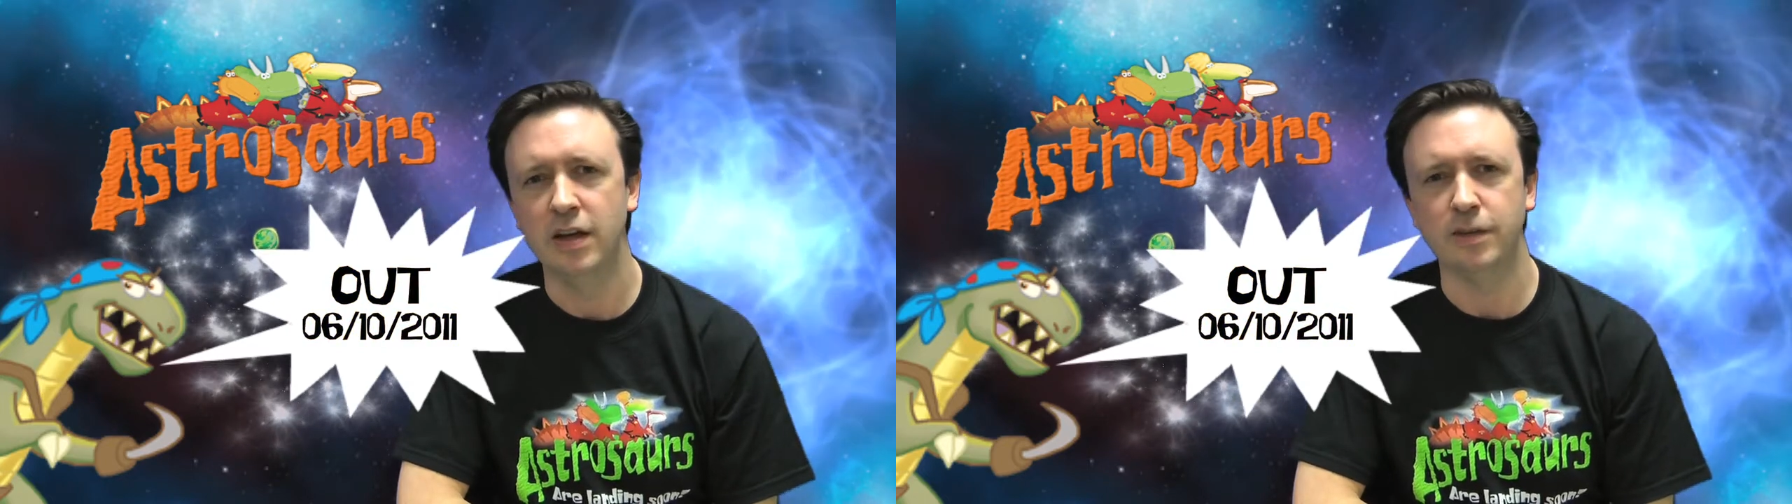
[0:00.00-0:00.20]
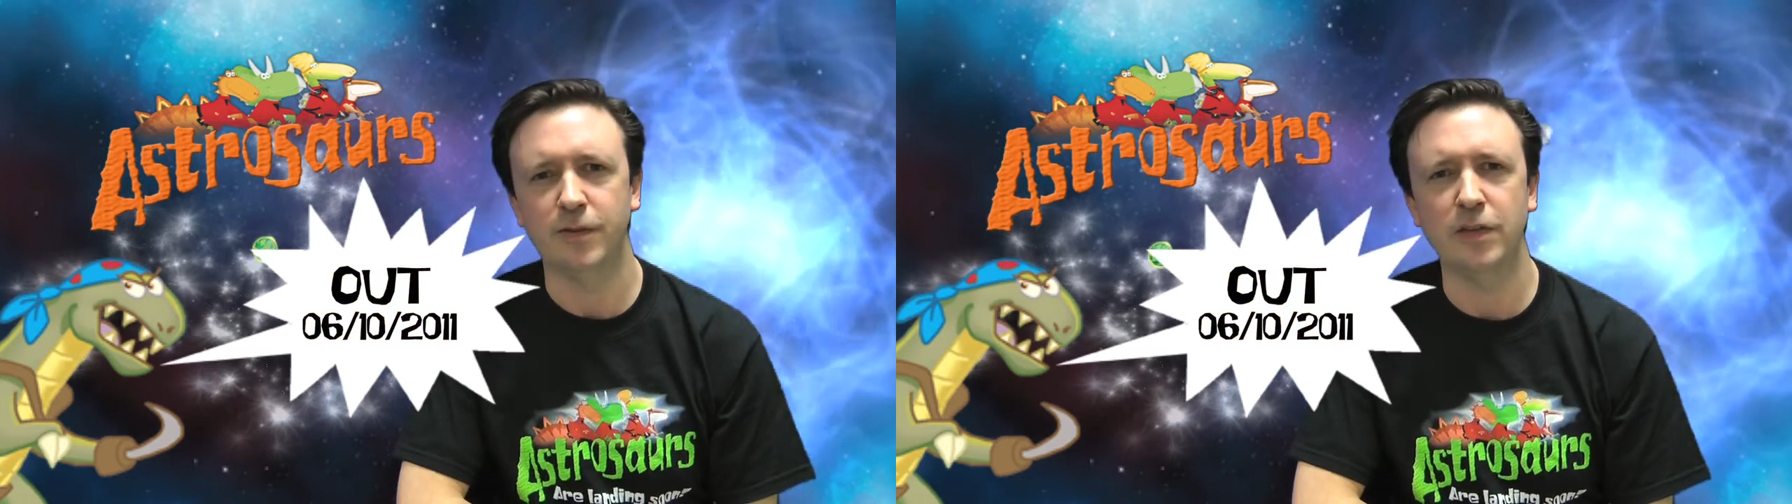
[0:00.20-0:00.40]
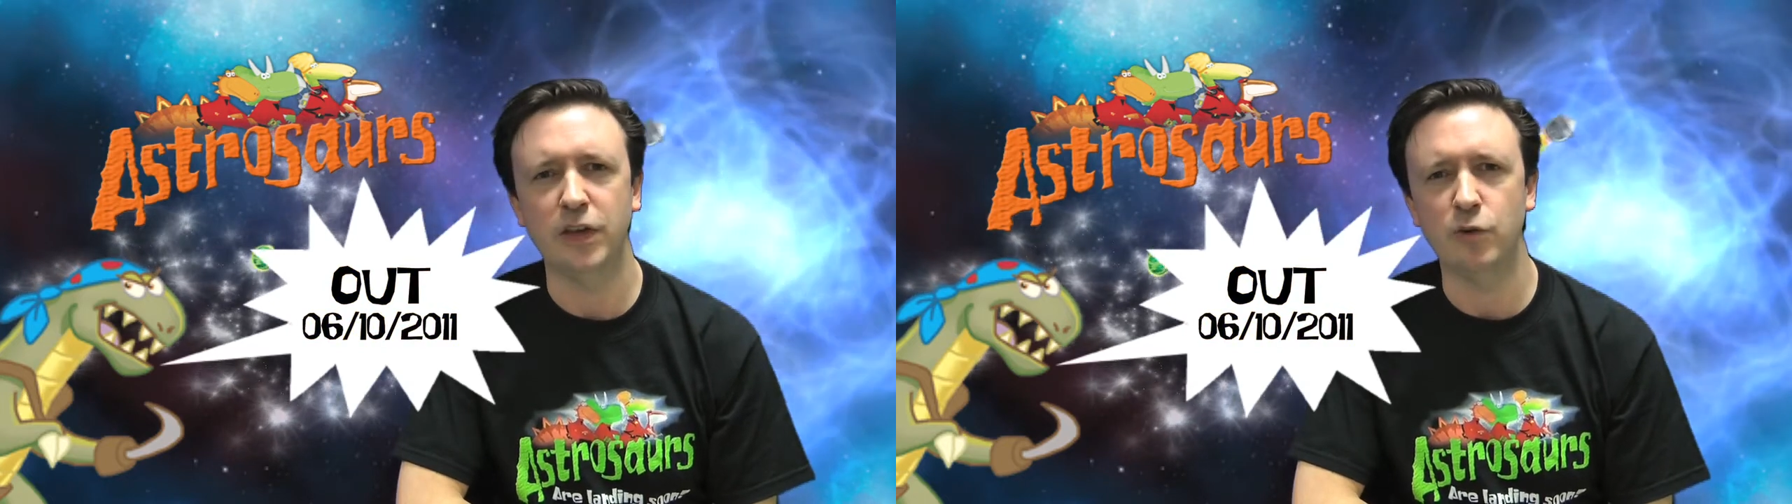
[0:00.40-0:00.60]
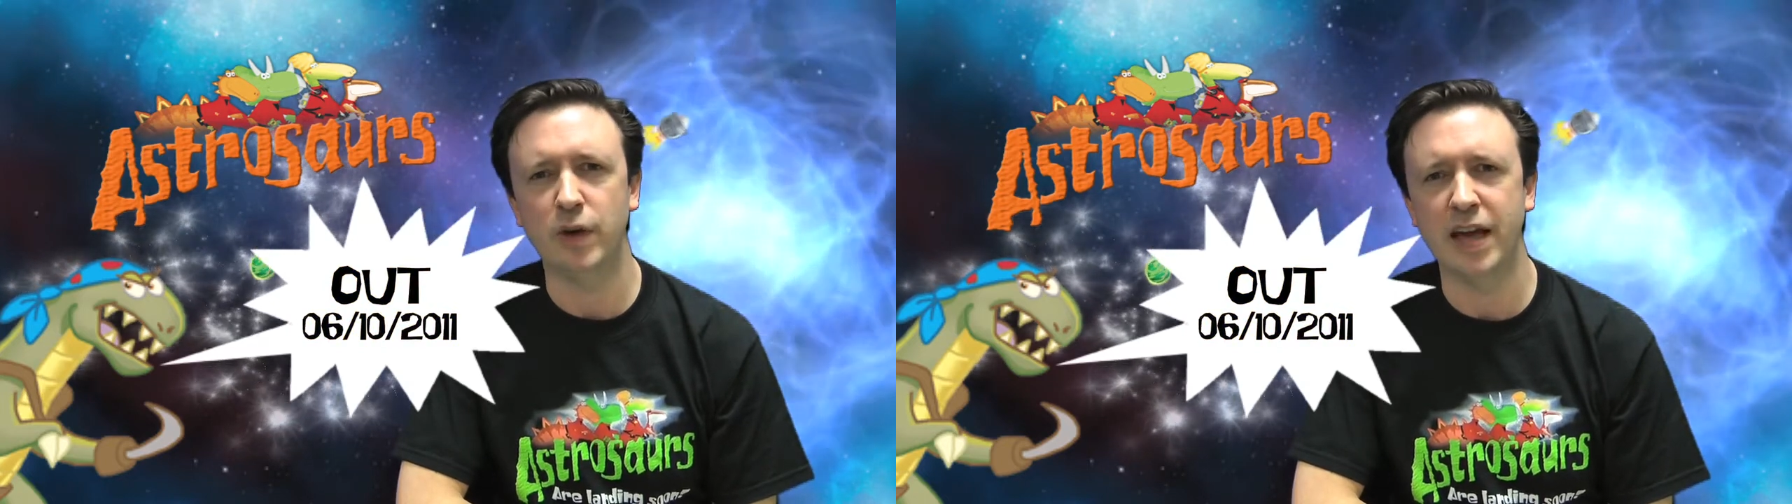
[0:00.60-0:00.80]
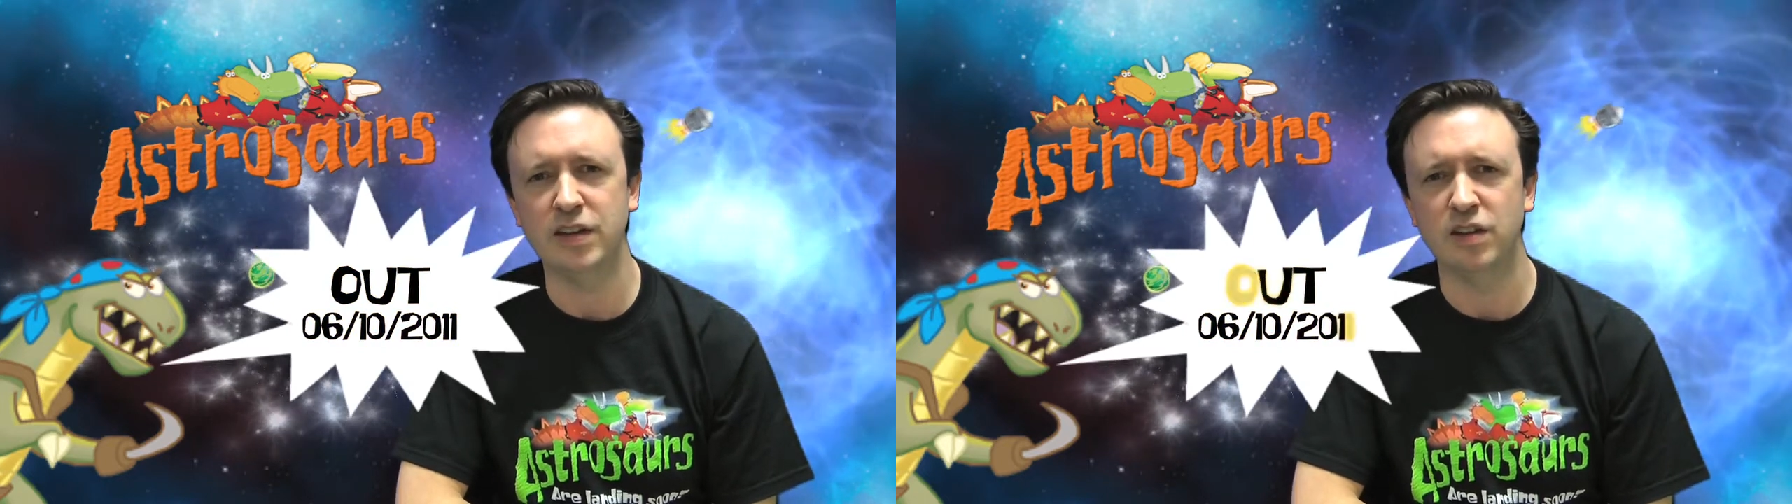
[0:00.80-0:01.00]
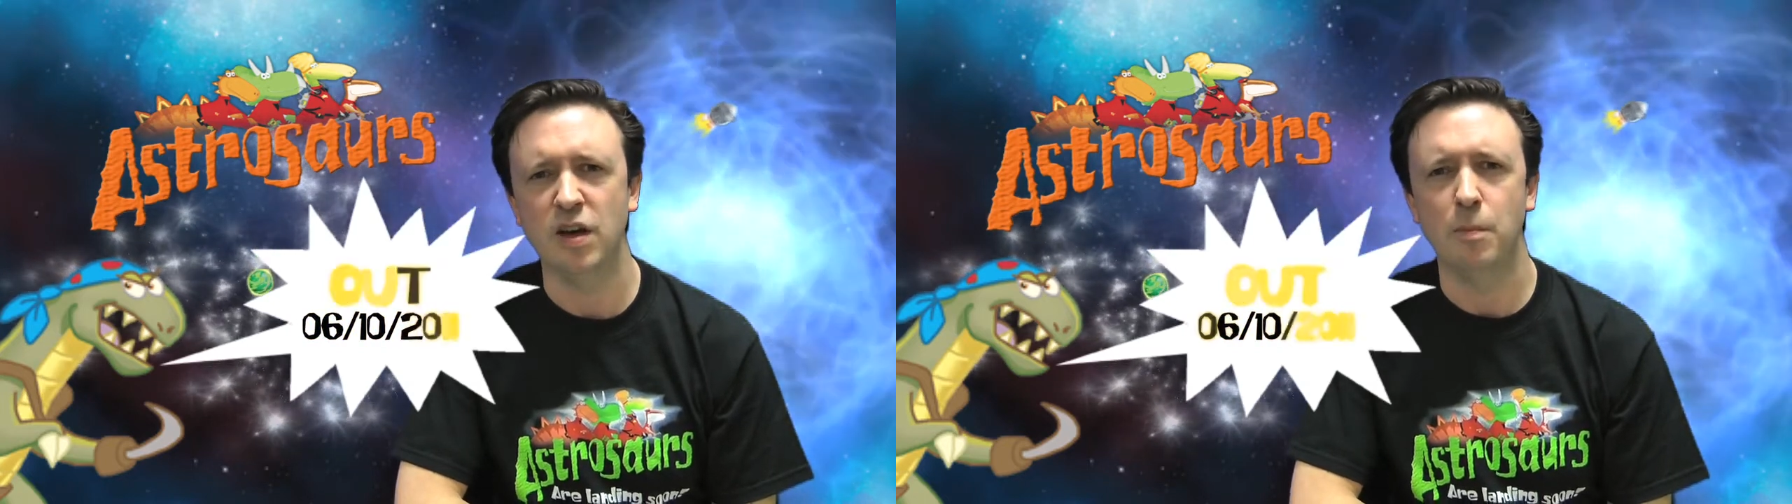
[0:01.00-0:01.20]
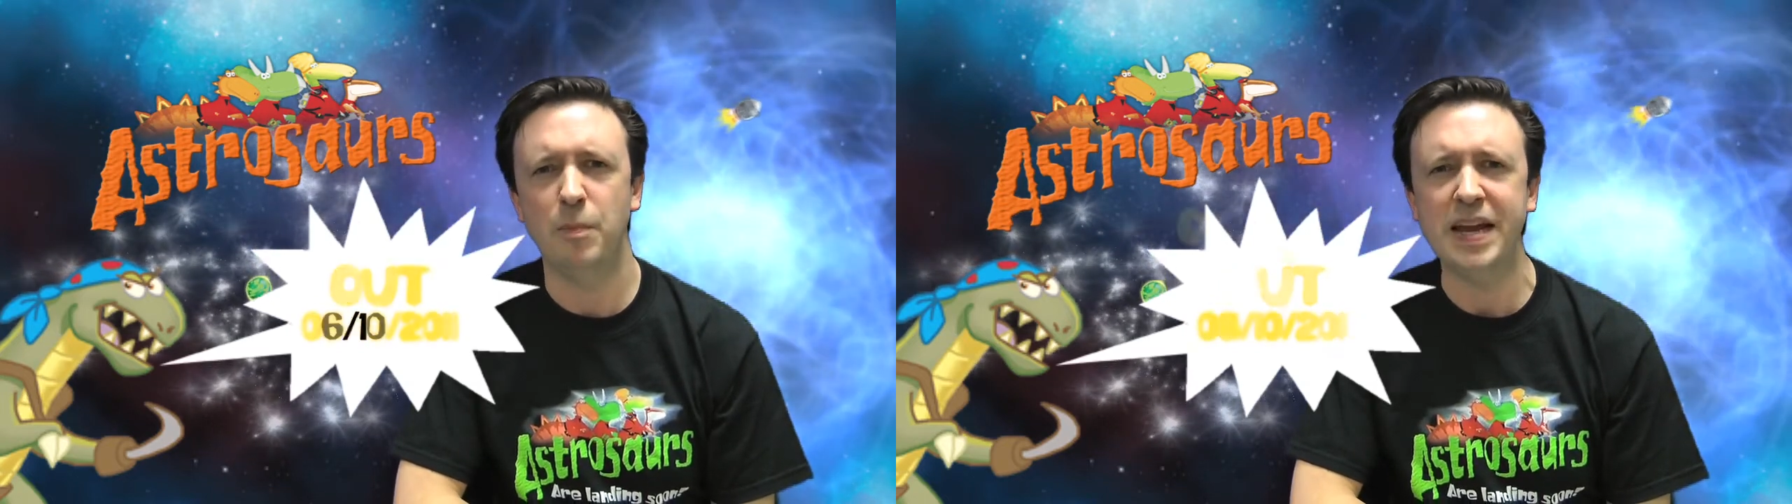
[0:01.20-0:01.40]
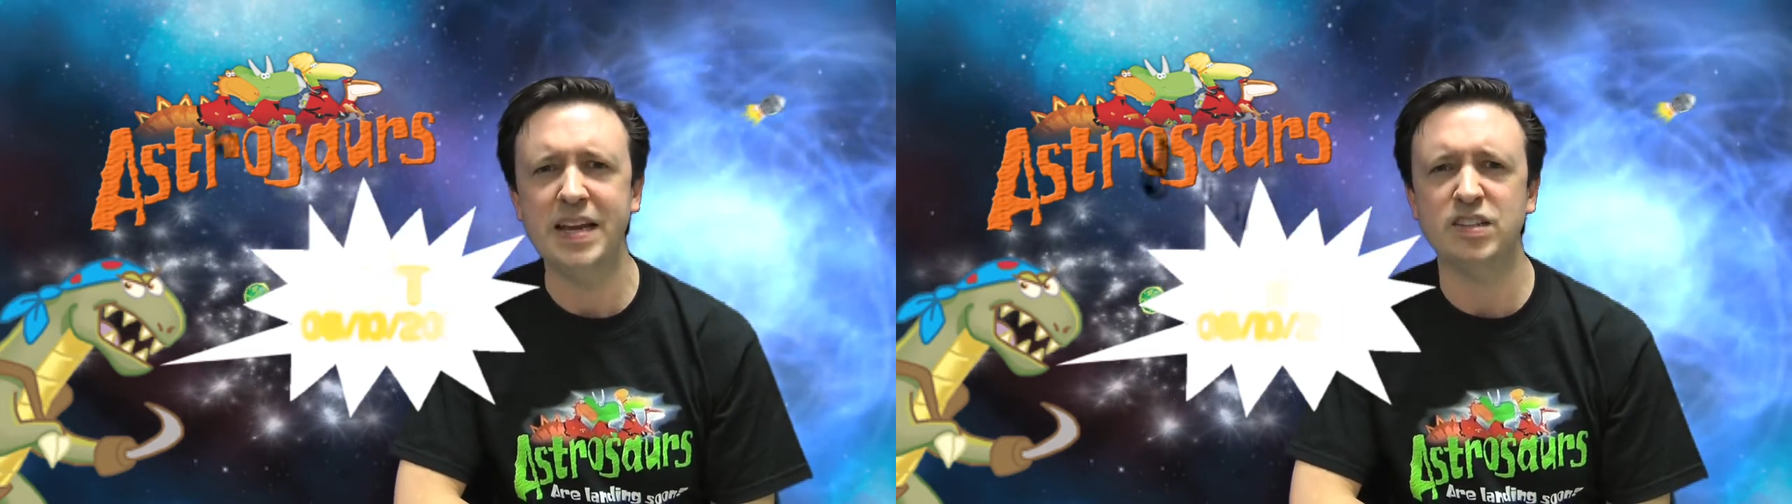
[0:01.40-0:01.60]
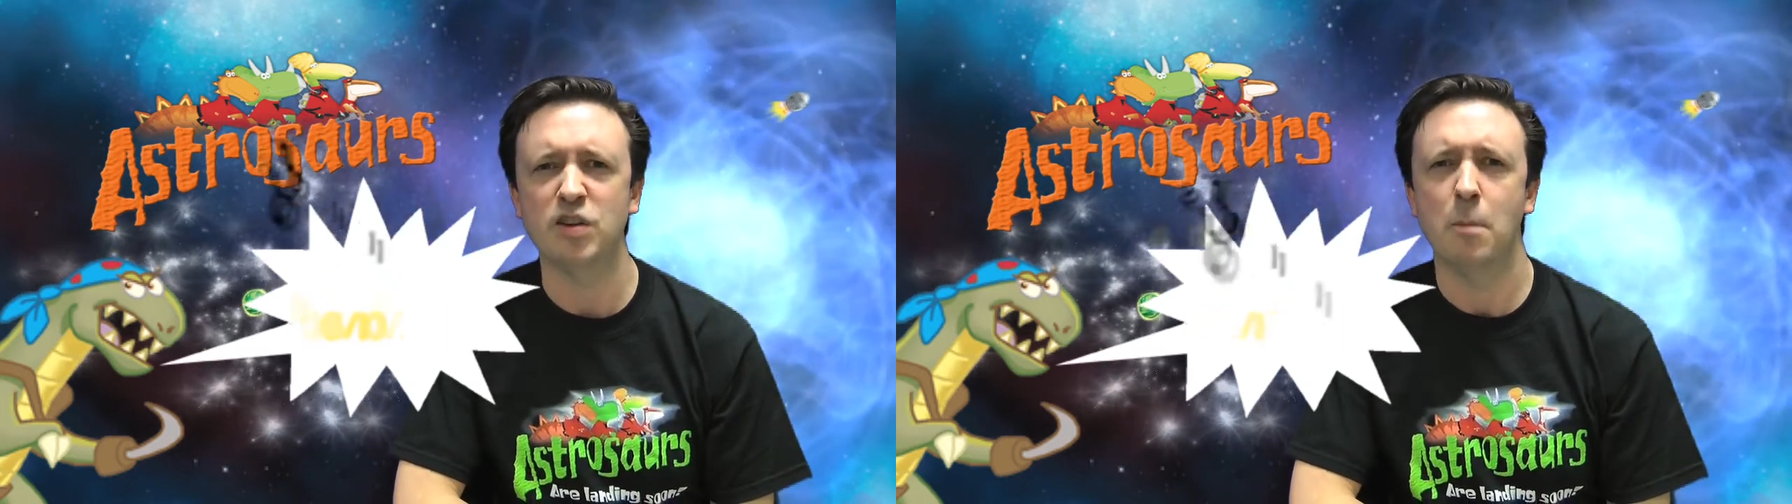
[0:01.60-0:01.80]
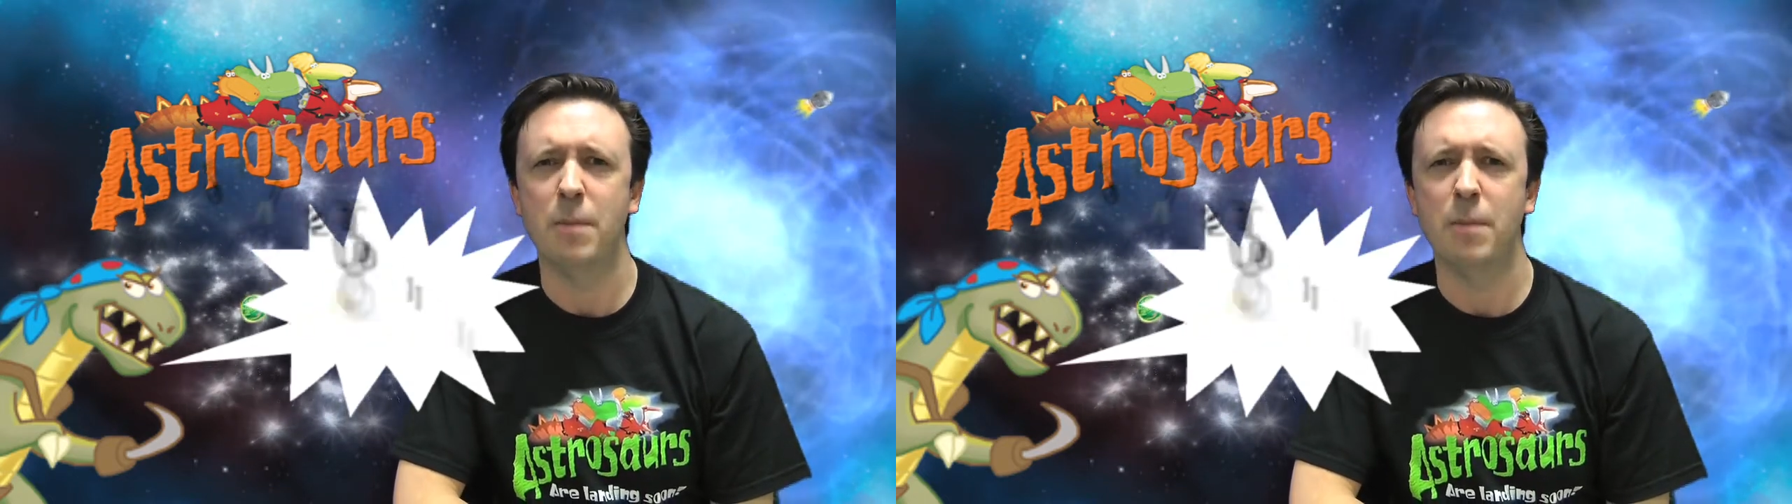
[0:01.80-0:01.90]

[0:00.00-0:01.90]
to find the UK's biggest,